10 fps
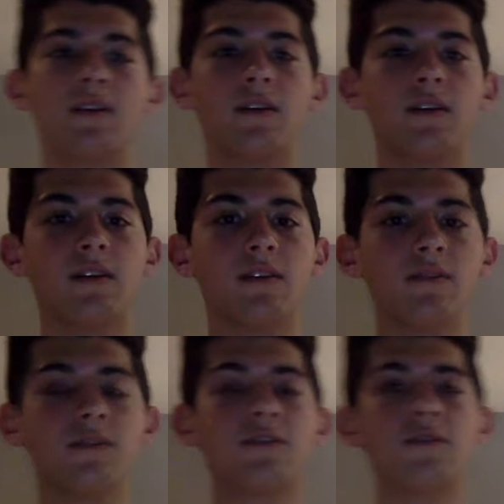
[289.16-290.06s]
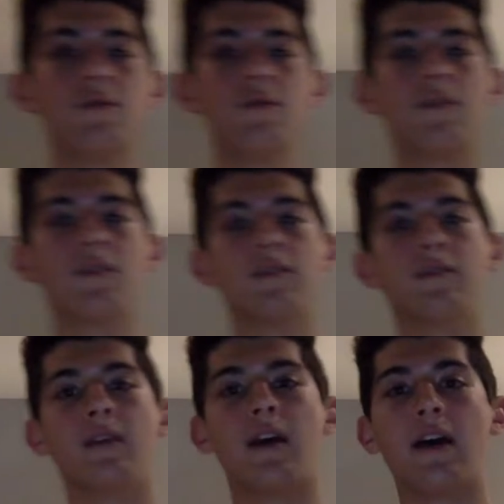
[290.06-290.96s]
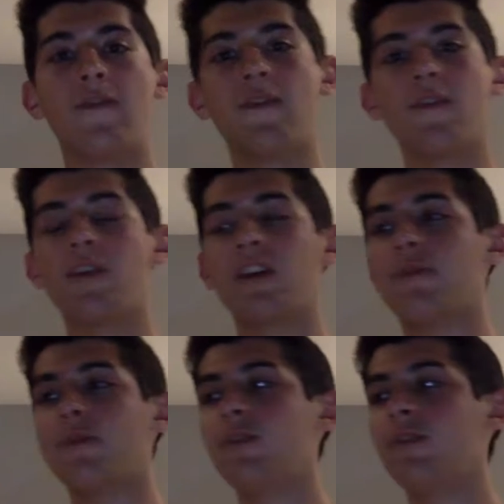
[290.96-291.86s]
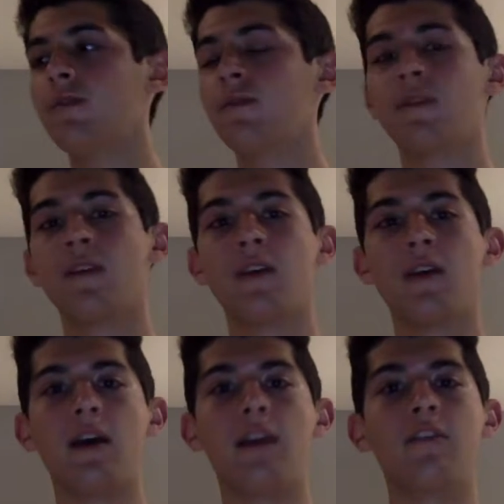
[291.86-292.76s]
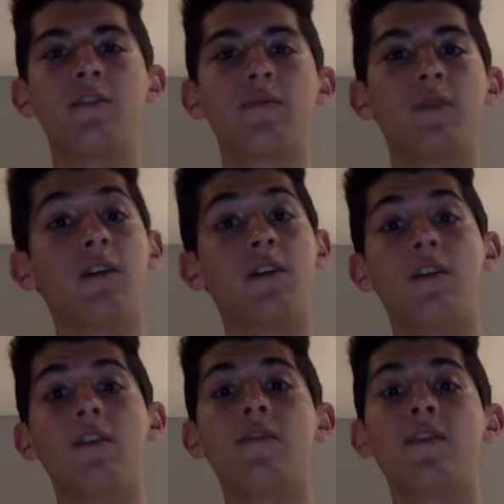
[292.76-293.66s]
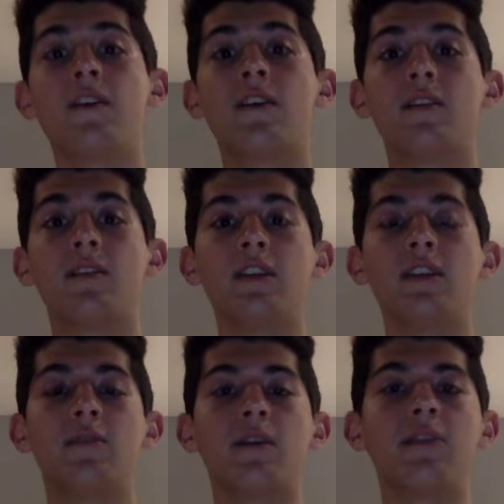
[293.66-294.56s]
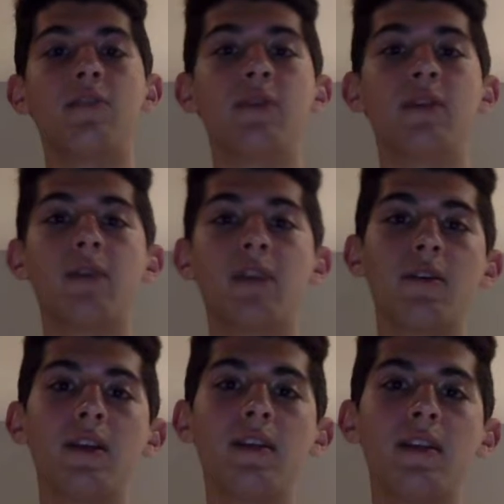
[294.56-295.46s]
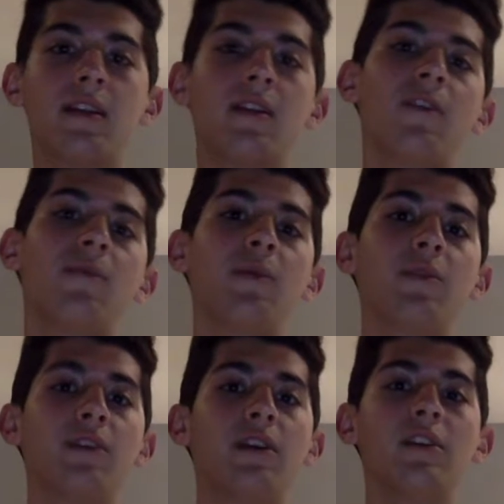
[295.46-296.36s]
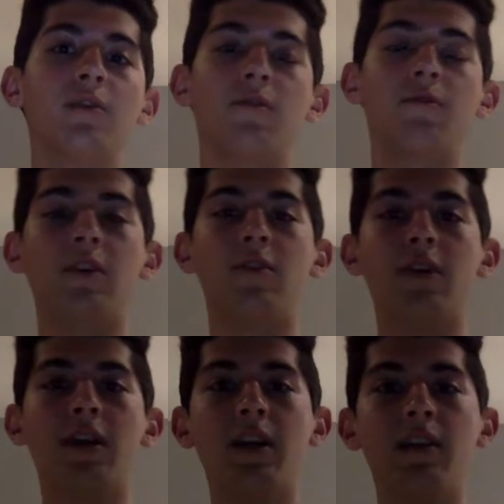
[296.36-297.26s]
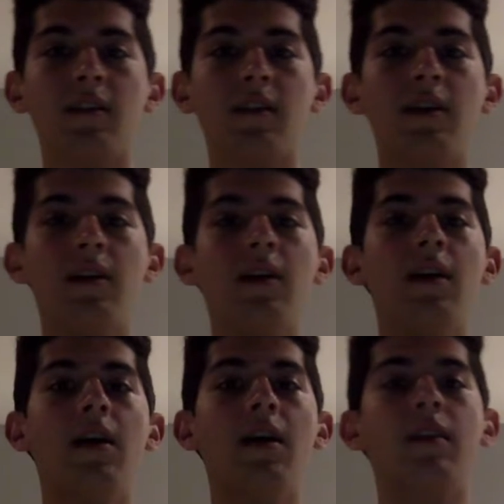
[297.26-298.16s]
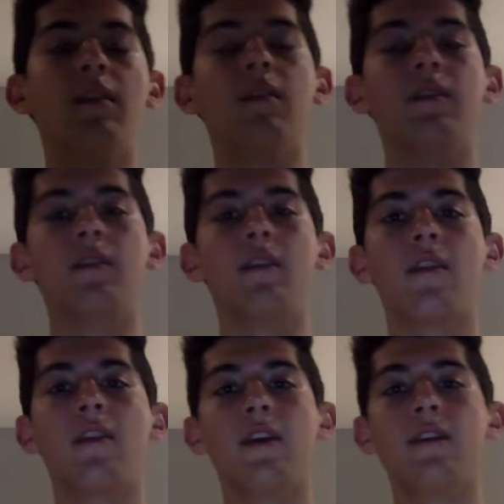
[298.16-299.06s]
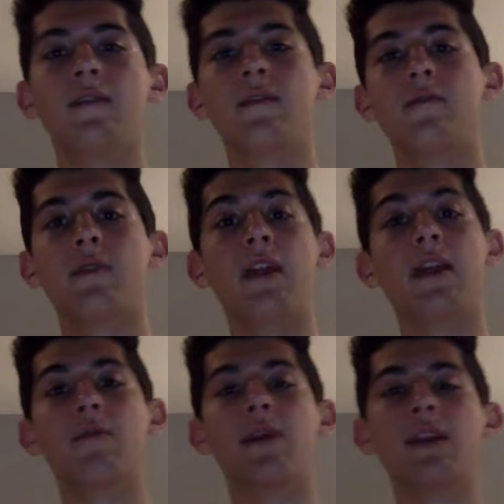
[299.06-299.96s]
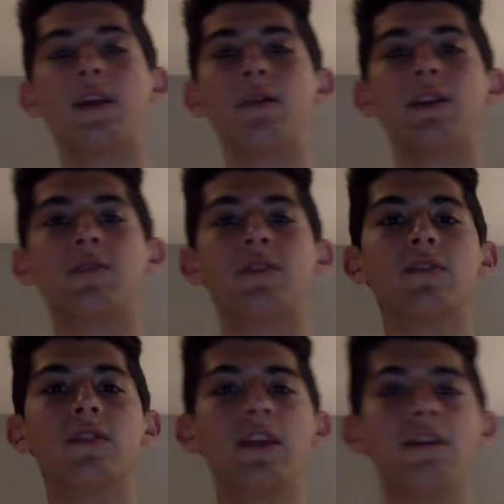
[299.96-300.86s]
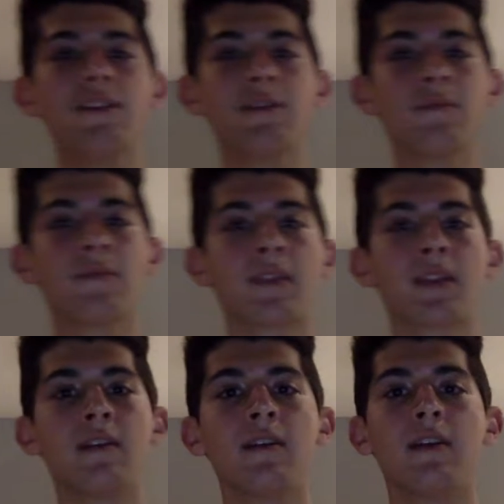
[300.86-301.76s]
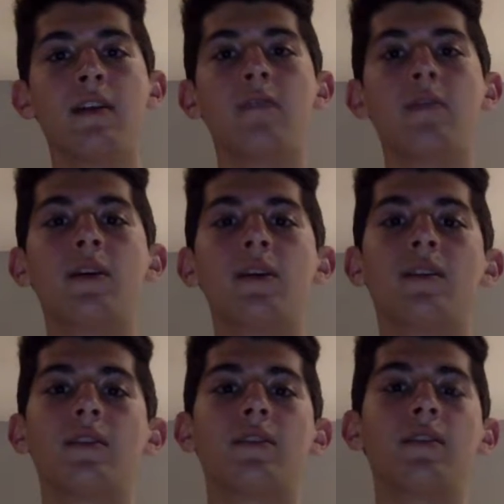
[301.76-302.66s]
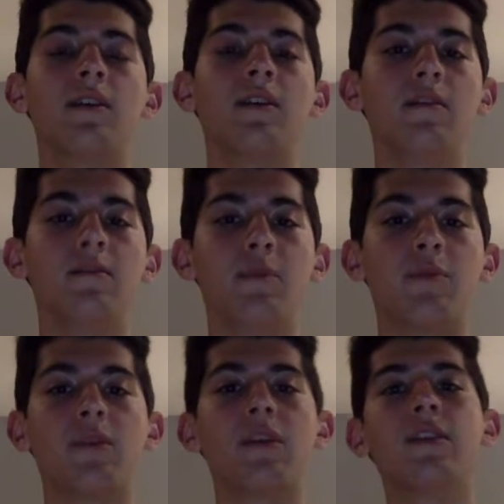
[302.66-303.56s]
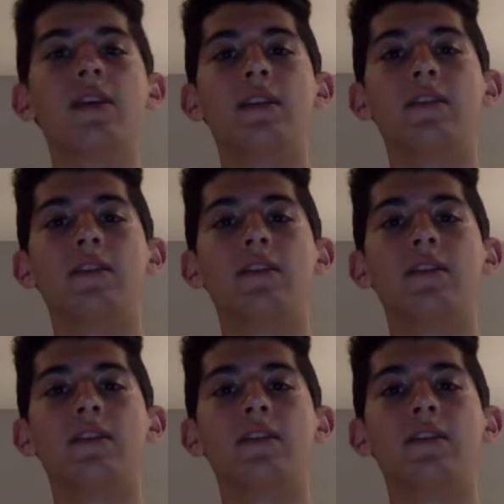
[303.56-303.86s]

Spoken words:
And also, after the explosion, all of the city had to be evacuated, and a lot of people started to relocate. And Then, like right now in 2011, it was reported that